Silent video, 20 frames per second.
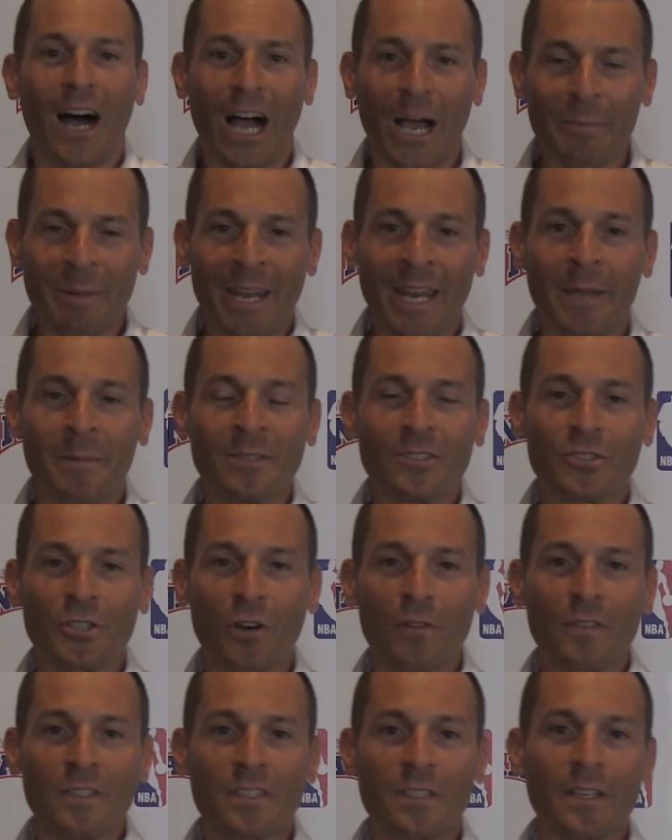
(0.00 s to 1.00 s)
Hi, my name is
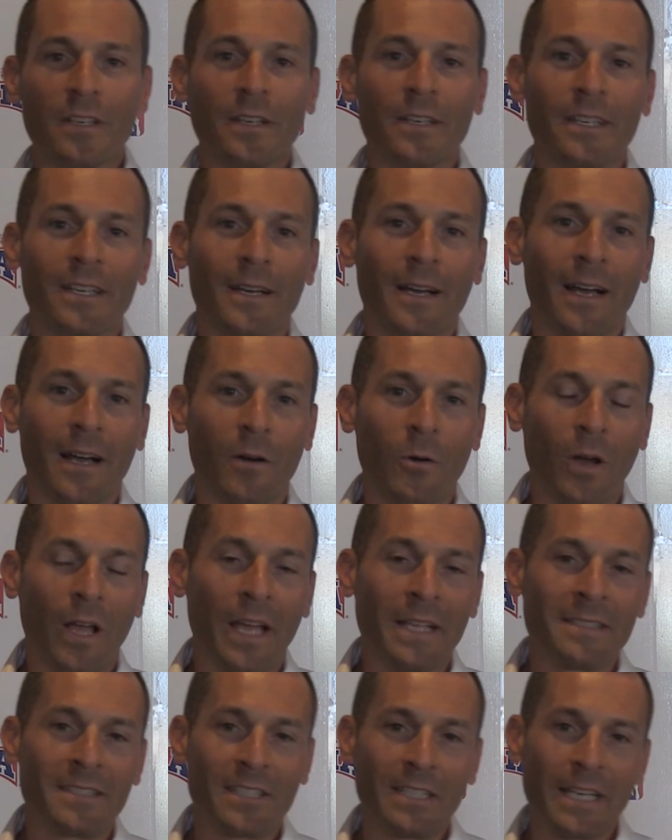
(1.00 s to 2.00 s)
Joe Vaszily,
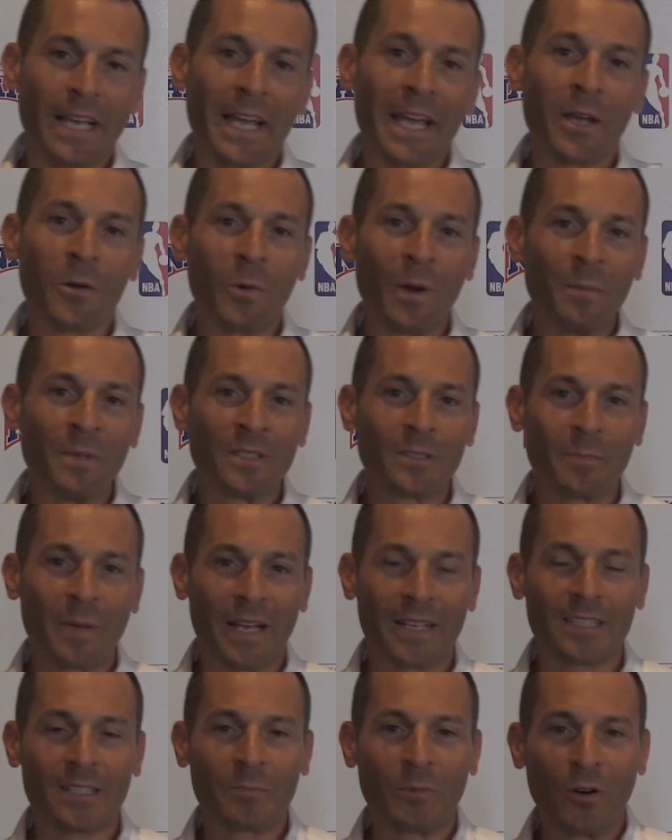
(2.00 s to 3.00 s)
NCAA women's
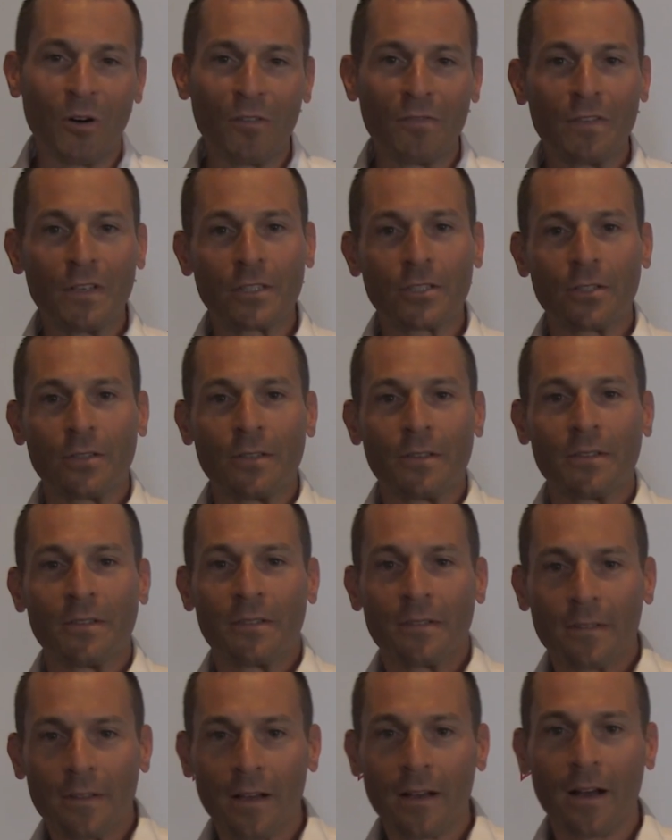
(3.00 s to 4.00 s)
basketball official.
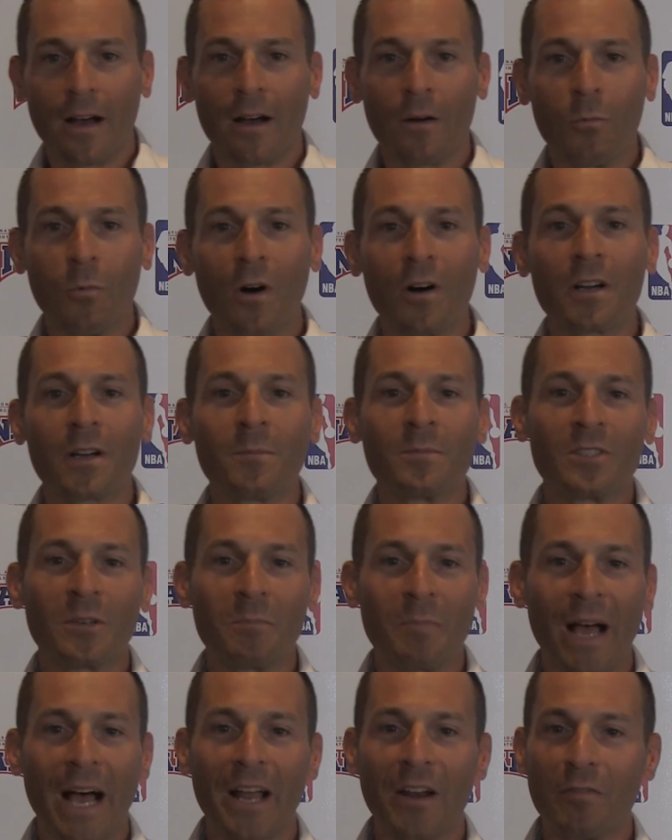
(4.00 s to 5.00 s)
Welcome to
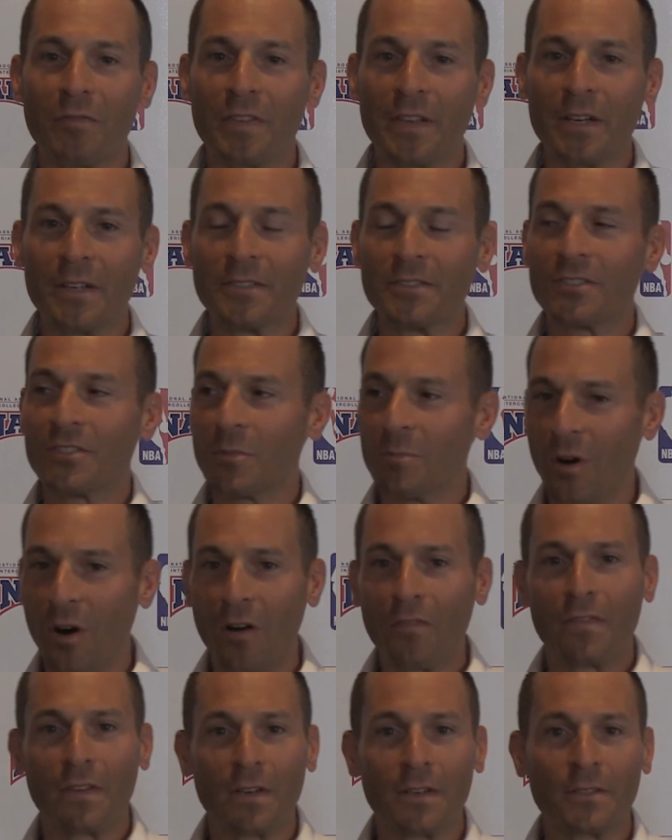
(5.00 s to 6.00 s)
Battlefields, to
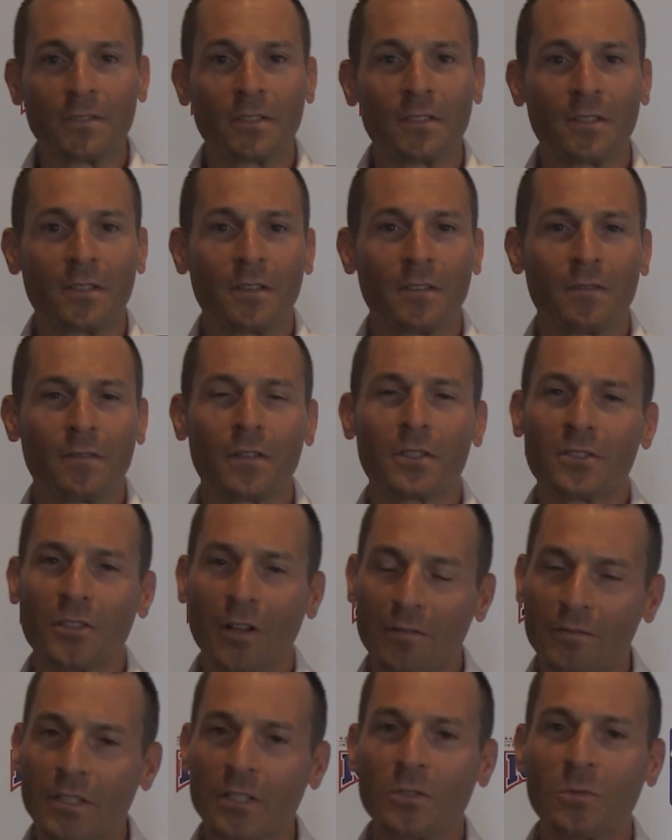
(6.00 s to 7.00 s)
Ballfields. First
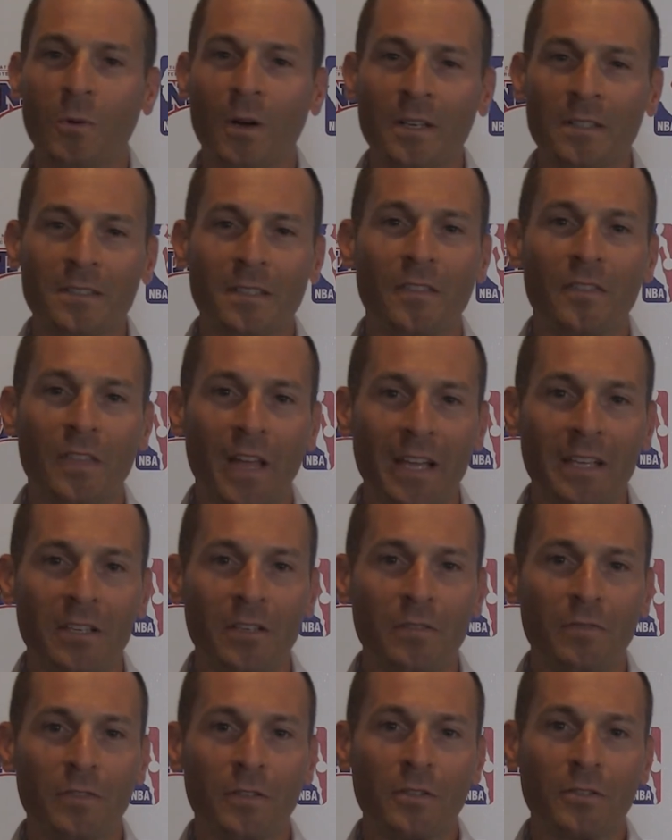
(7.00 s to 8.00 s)
off, just wanted to thank
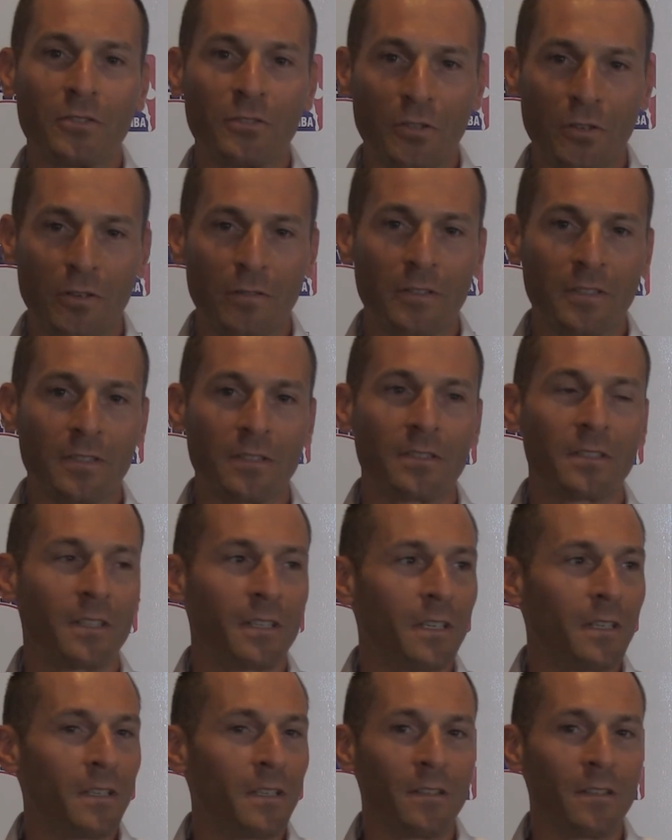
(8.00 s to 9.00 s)
you for your service,
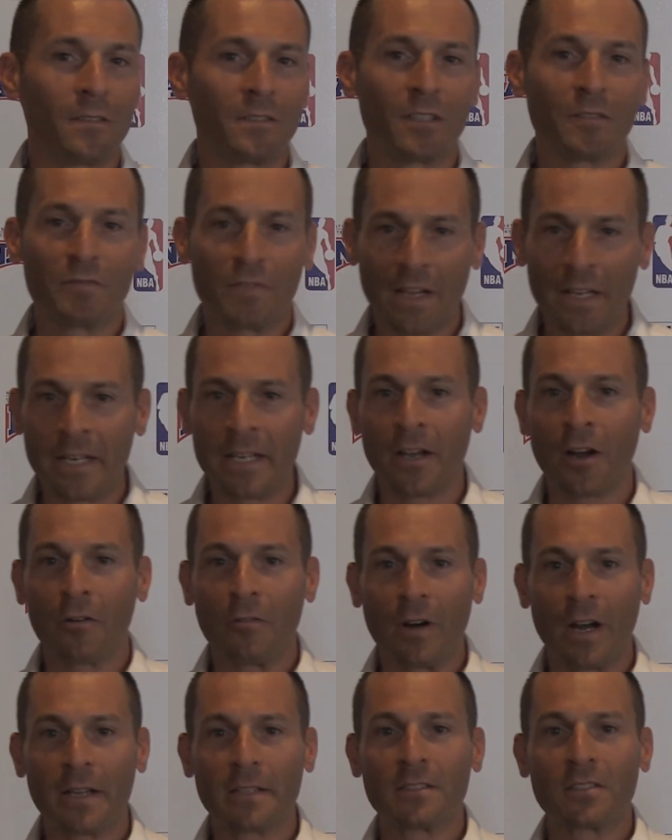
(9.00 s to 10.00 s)
defending our
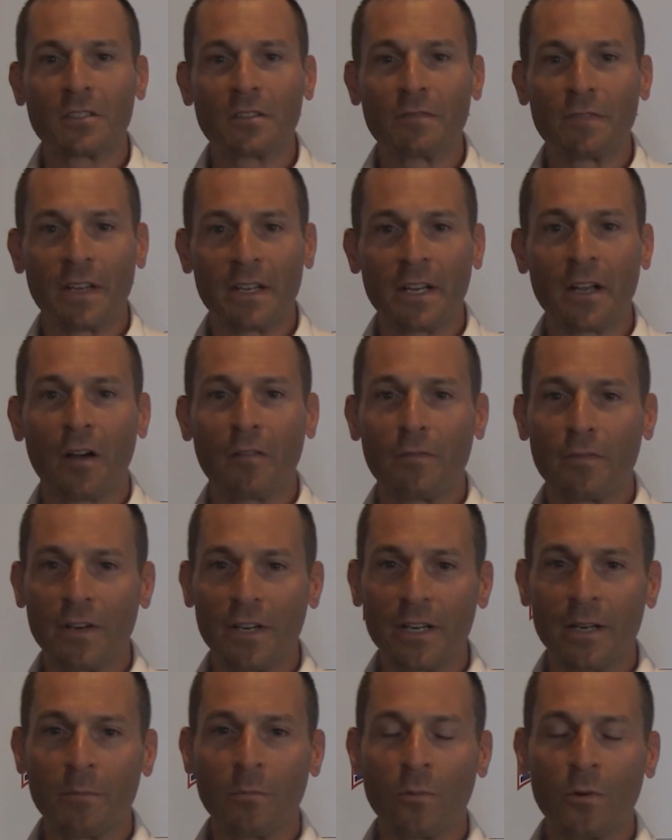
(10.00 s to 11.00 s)
rights, defending our
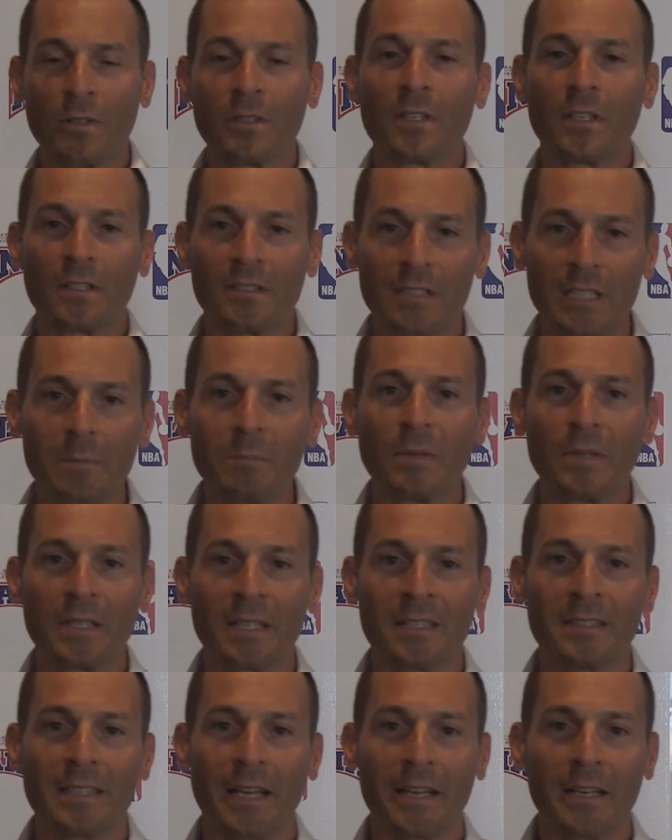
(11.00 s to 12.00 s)
freedom. We're deeply
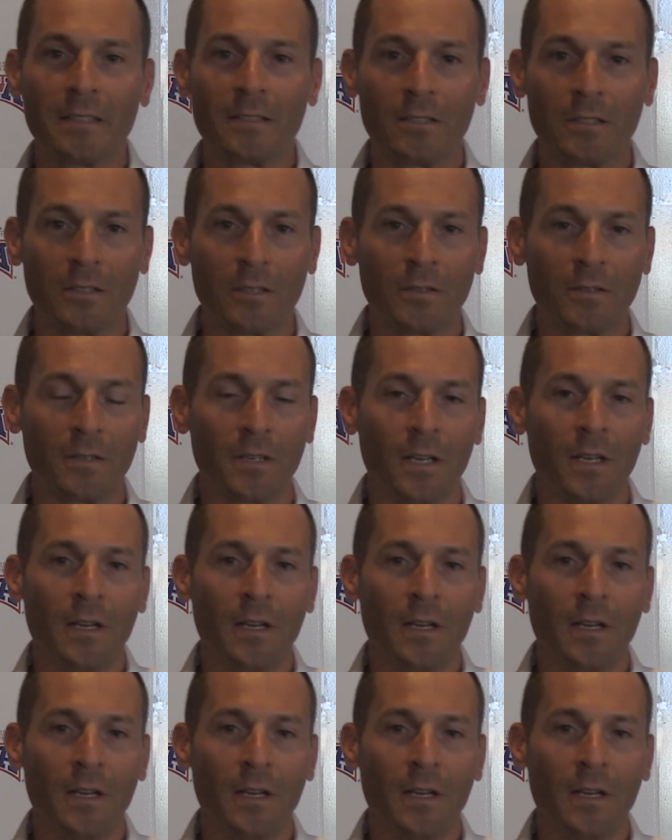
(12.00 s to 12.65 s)
indebted to you.